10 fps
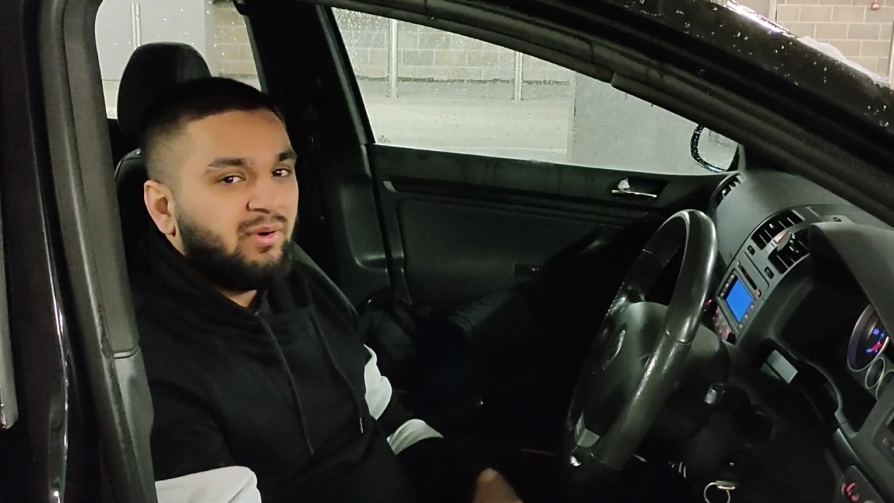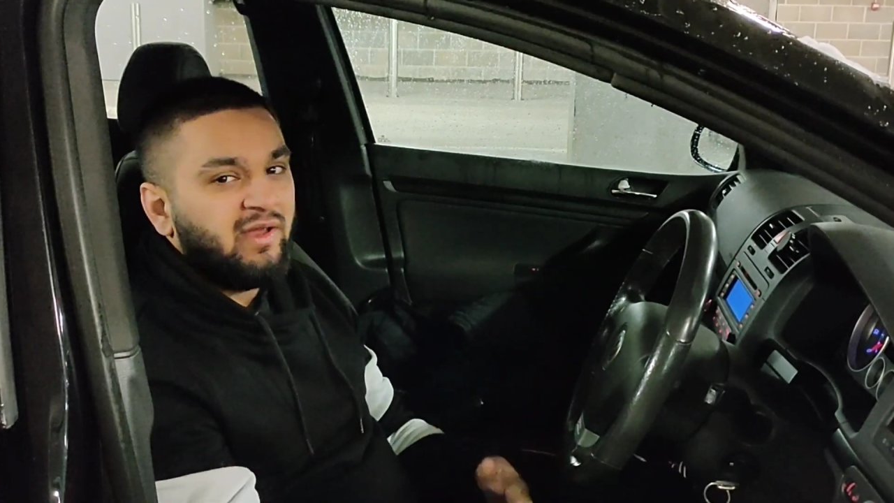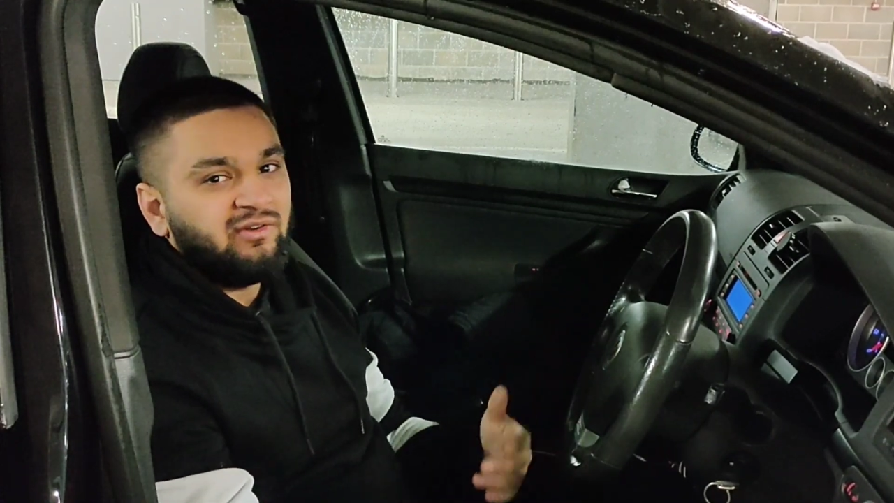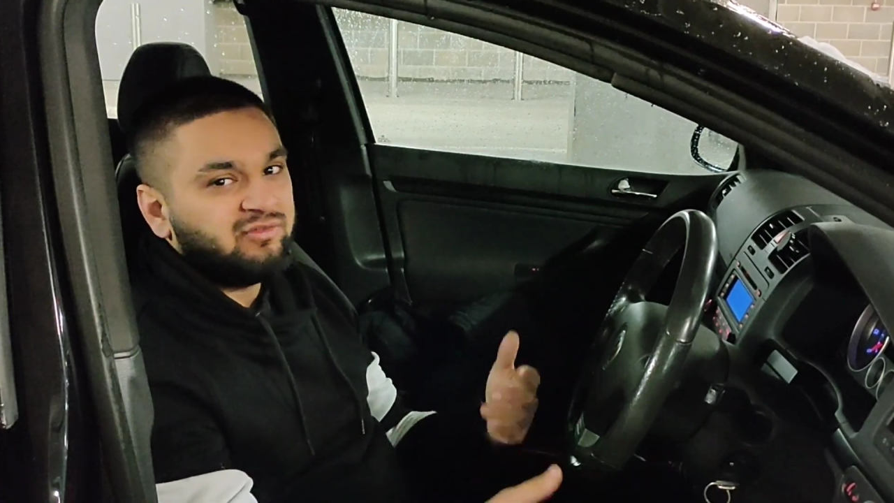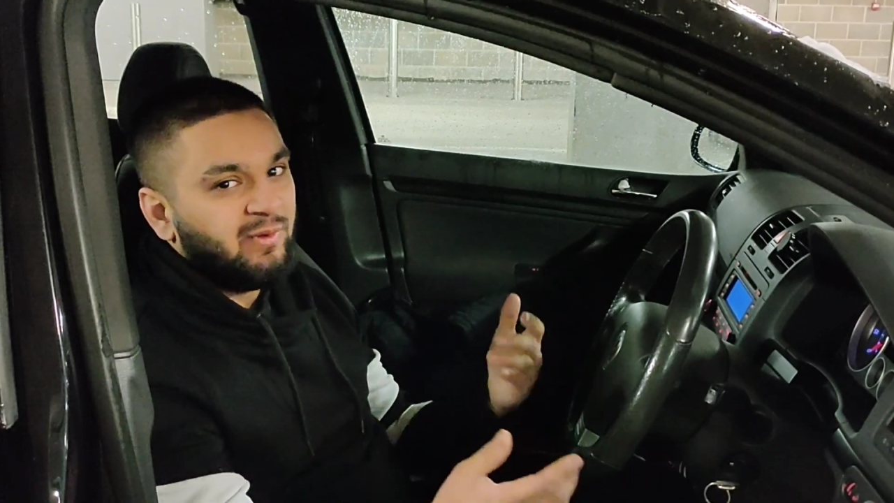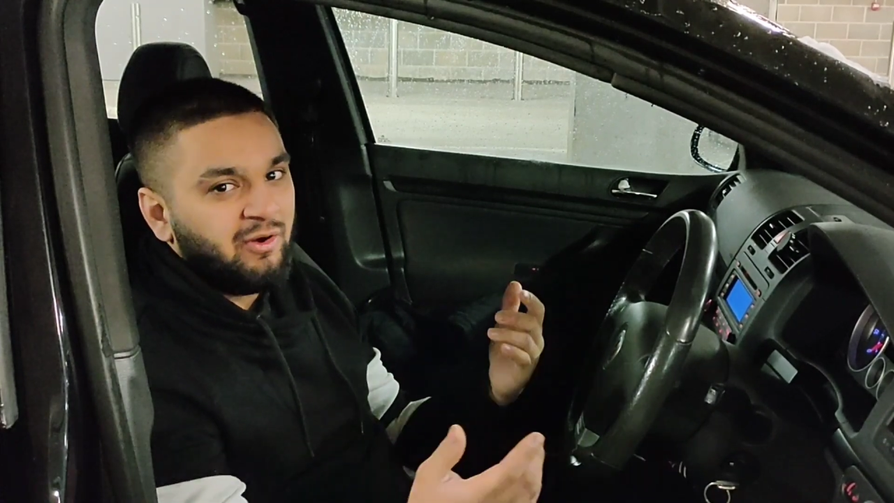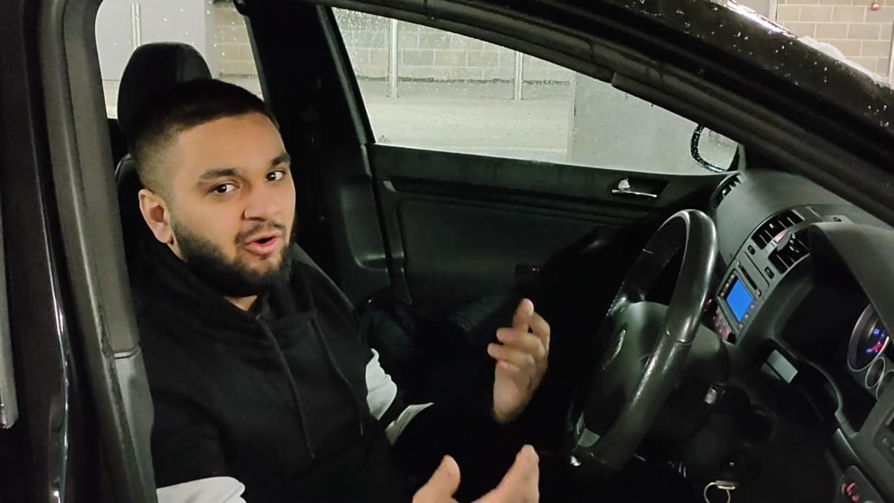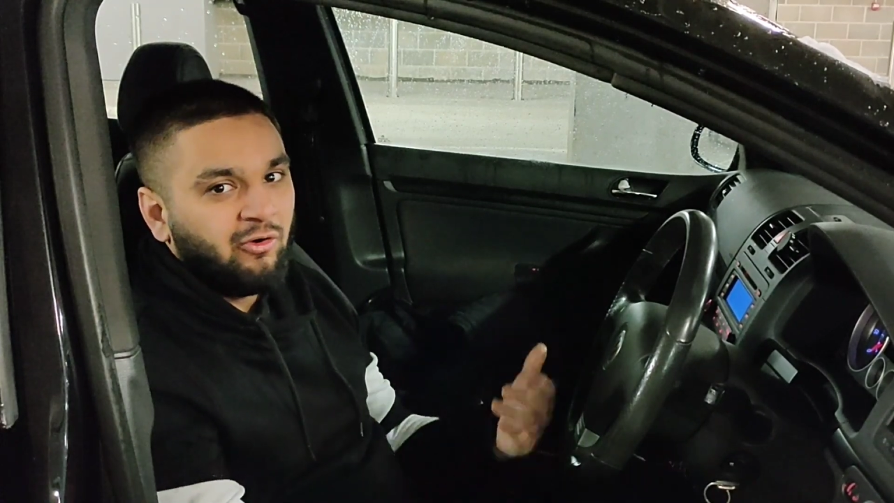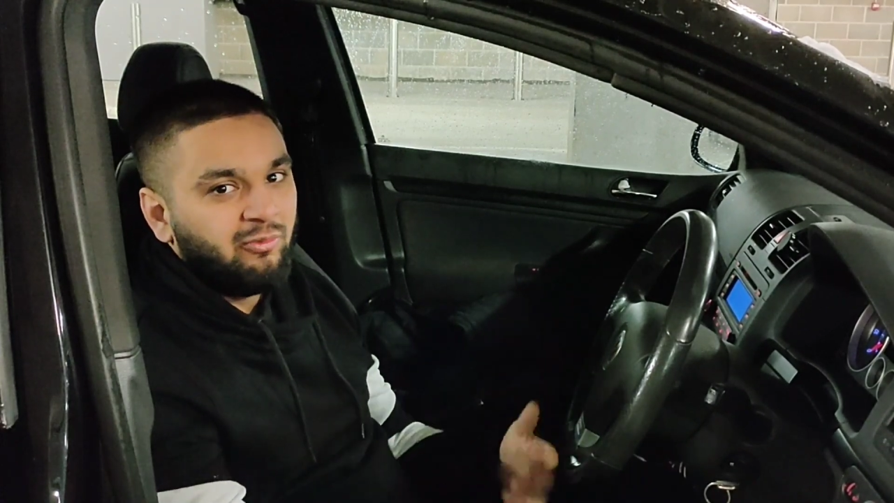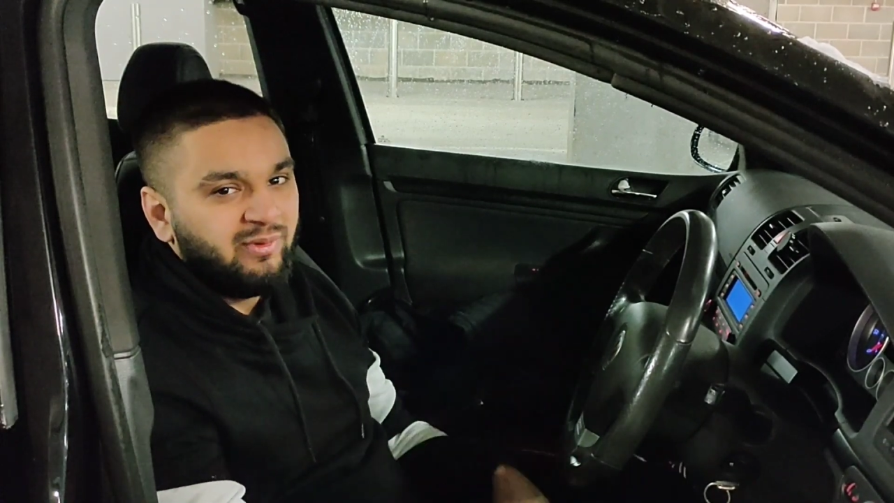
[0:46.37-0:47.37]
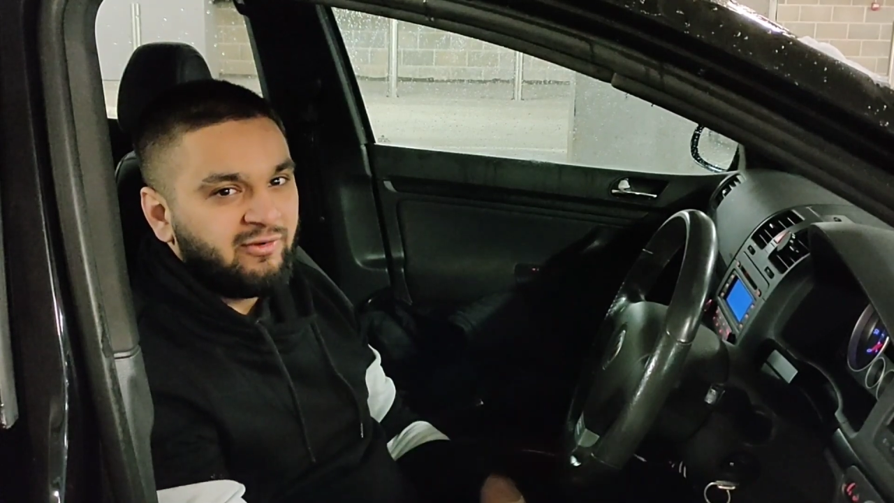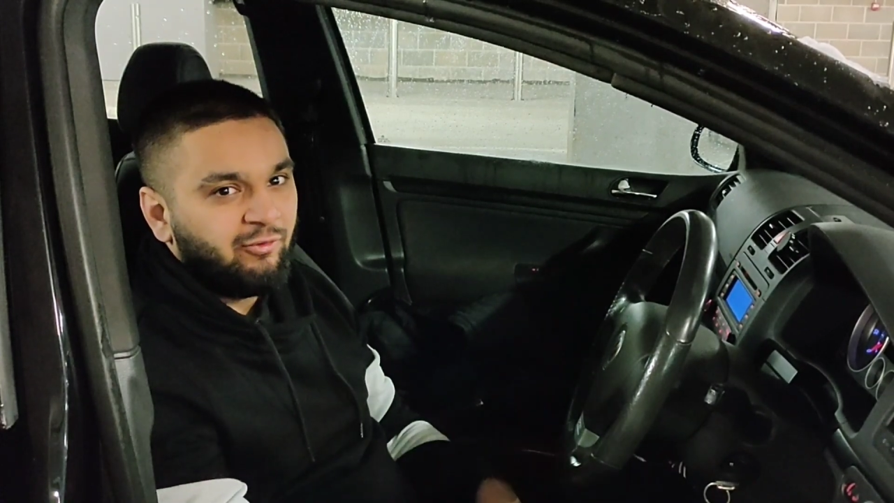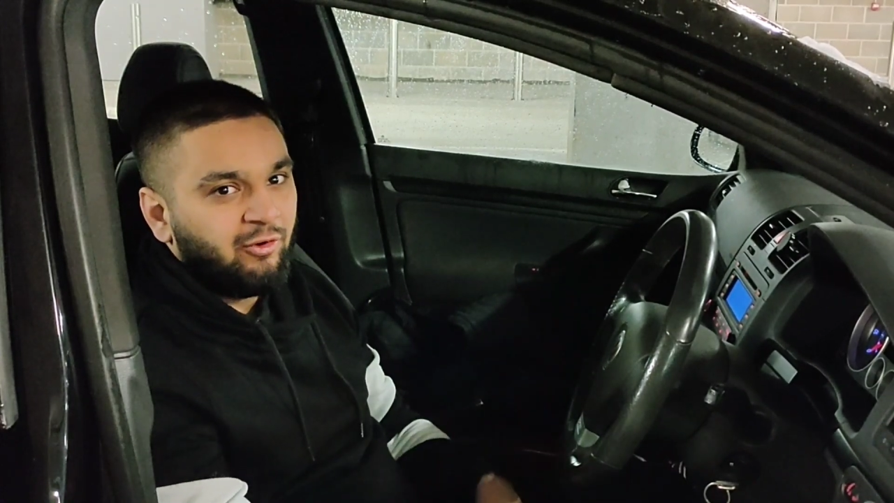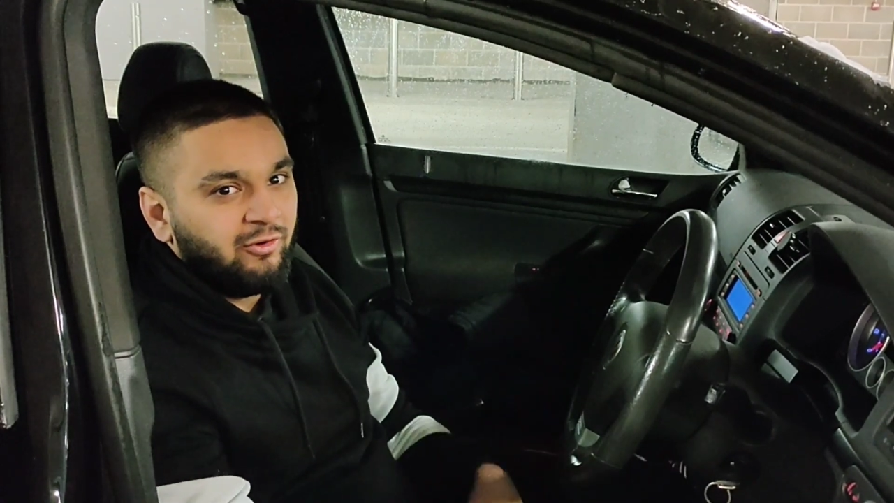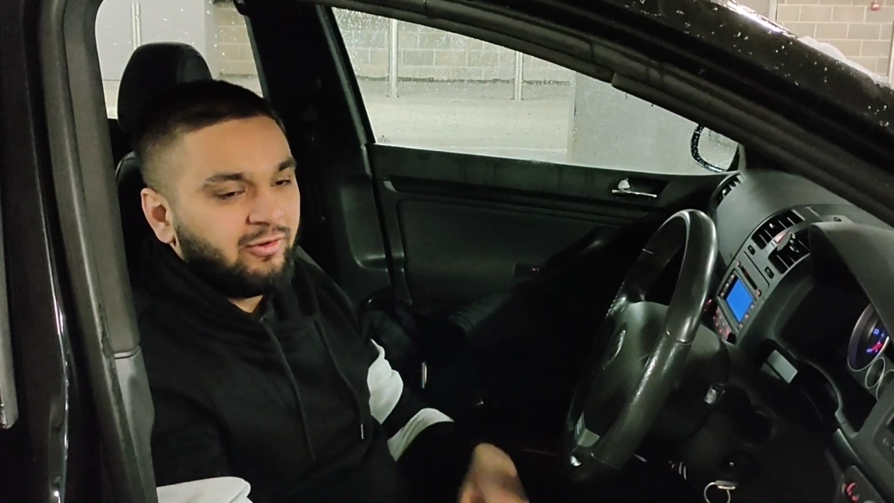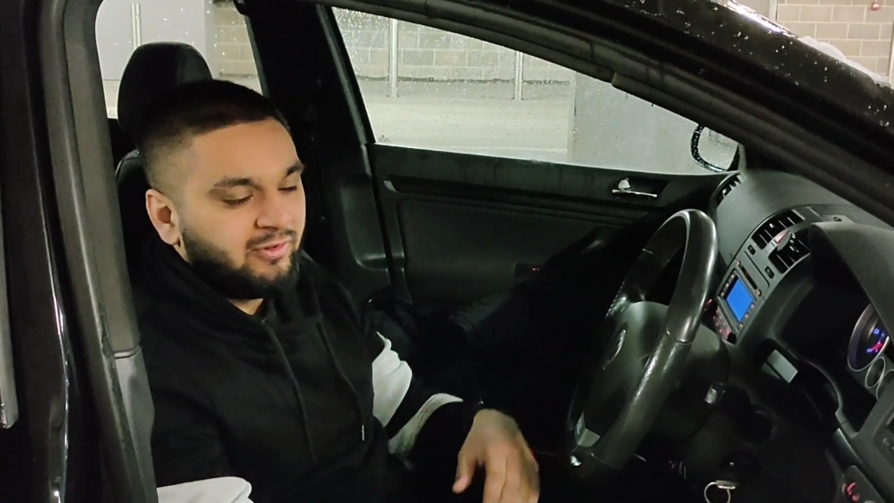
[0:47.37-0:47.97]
but it just went horribly wrong.